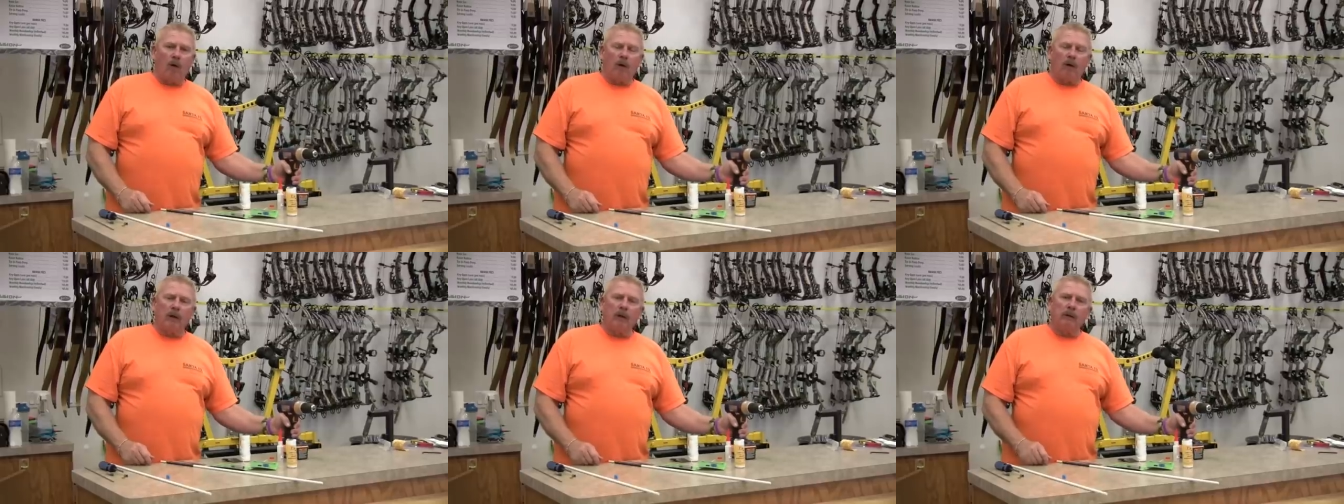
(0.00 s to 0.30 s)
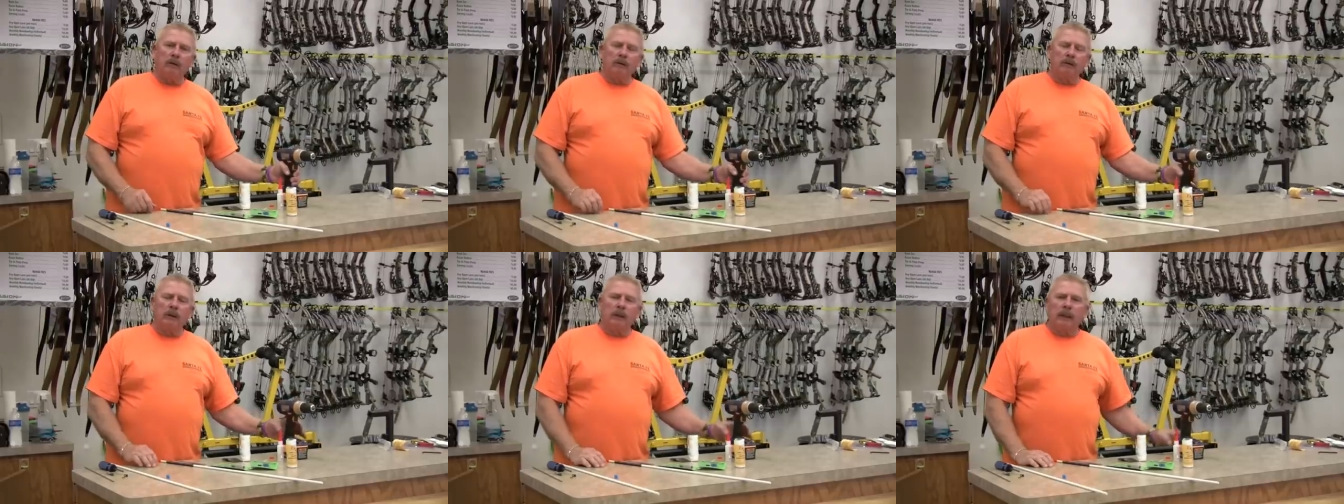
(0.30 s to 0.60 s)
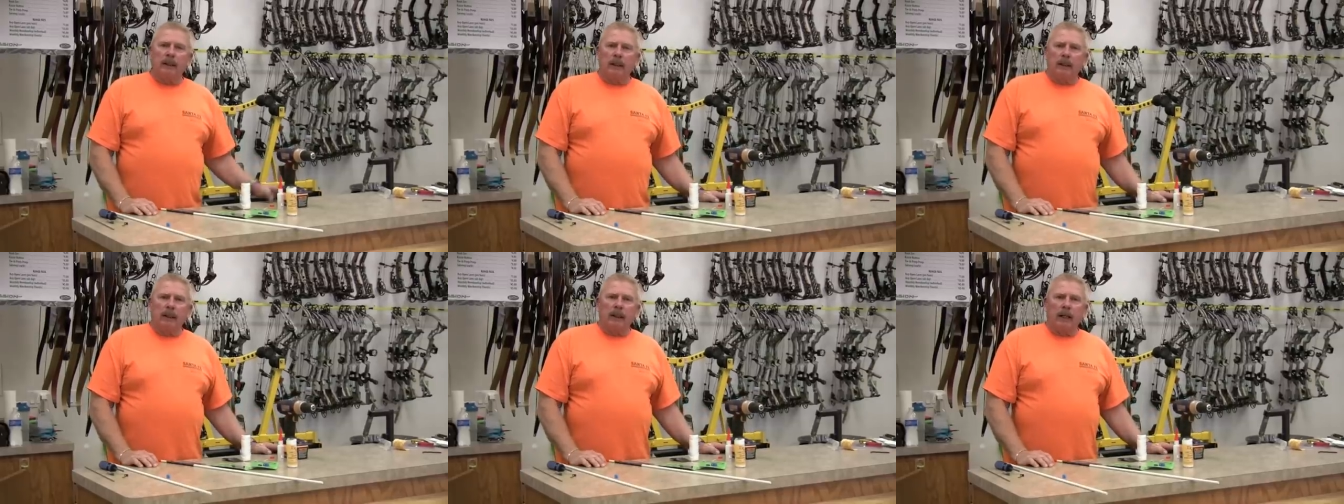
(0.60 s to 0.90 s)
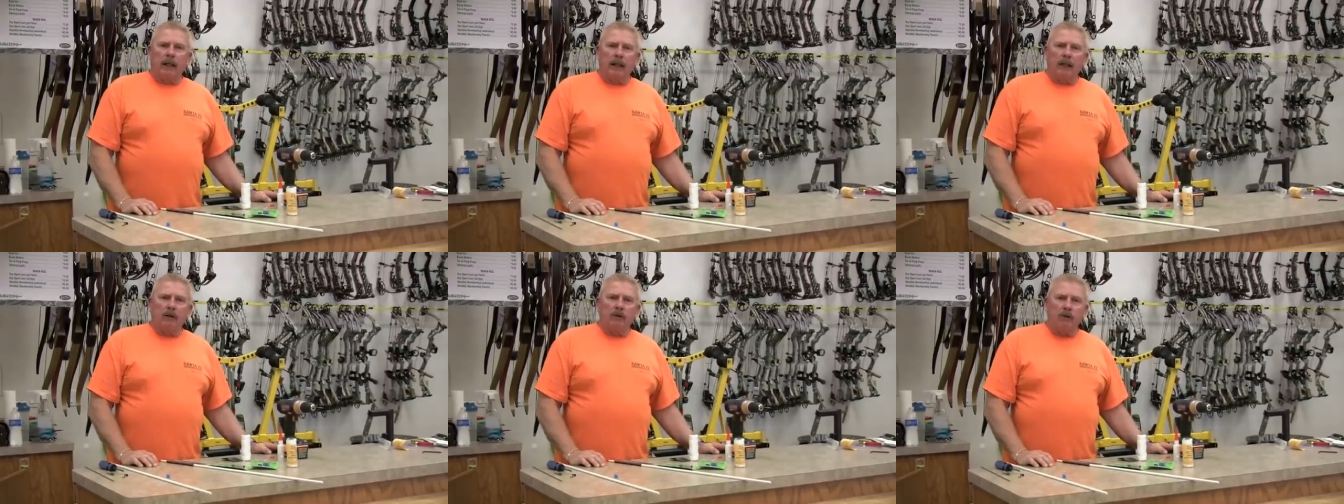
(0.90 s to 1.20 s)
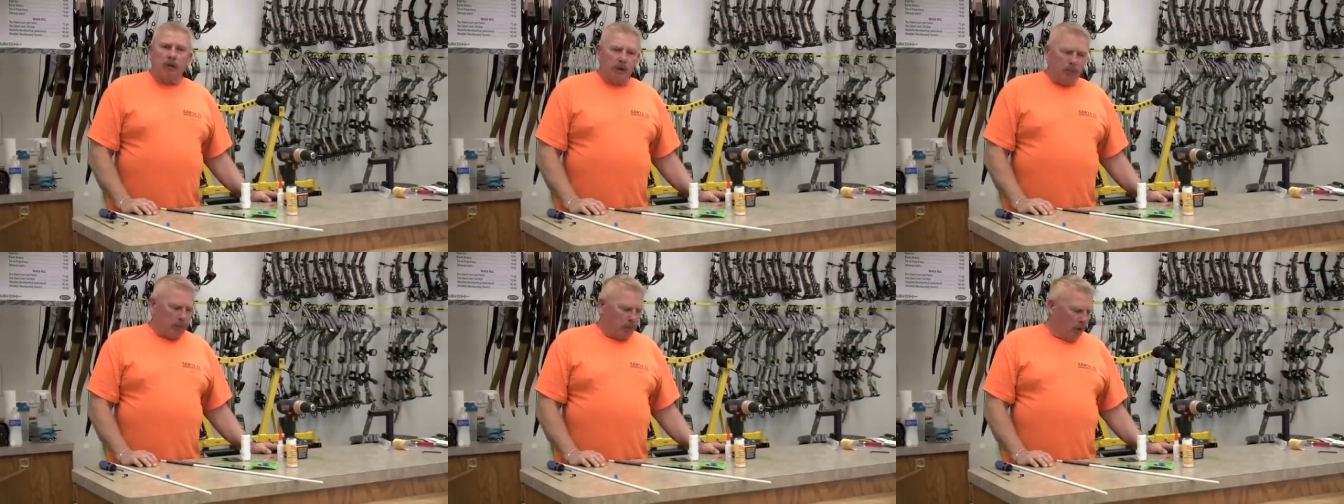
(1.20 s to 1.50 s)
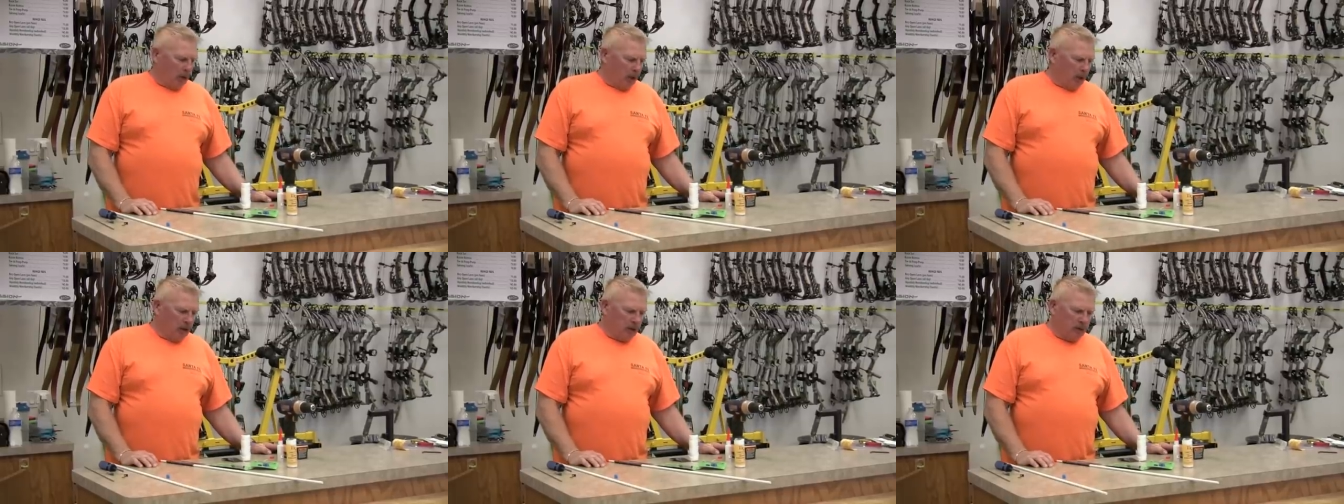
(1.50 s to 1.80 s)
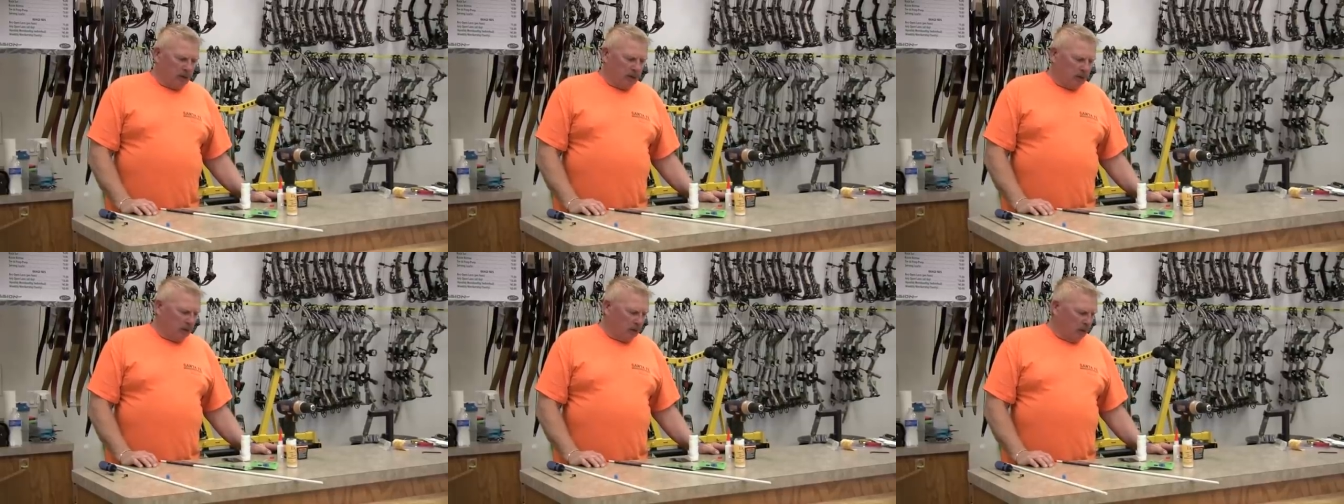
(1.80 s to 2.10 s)
or a drill
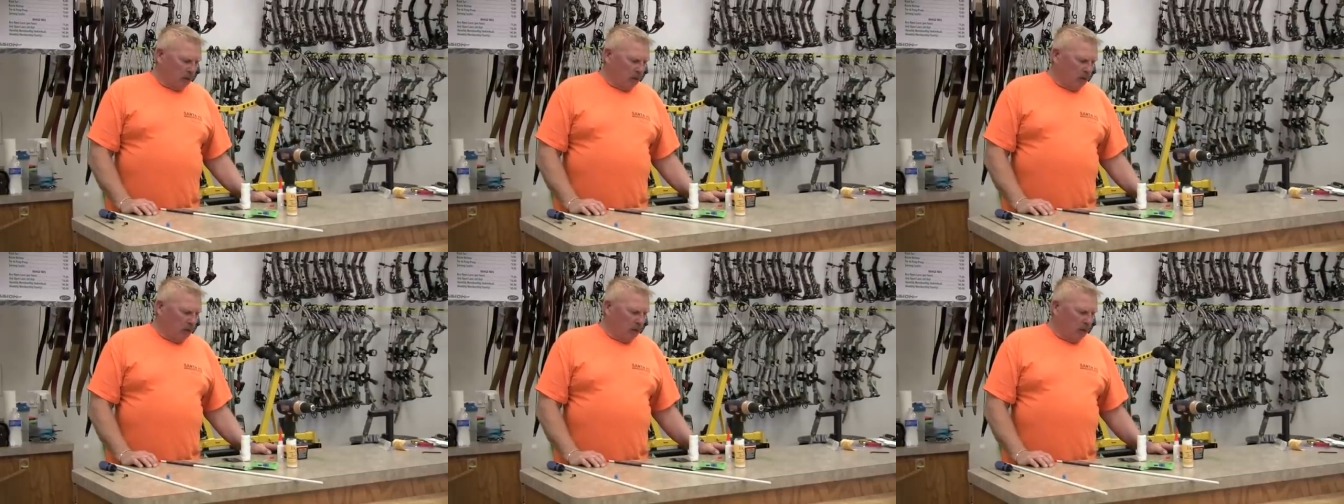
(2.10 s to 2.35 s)
press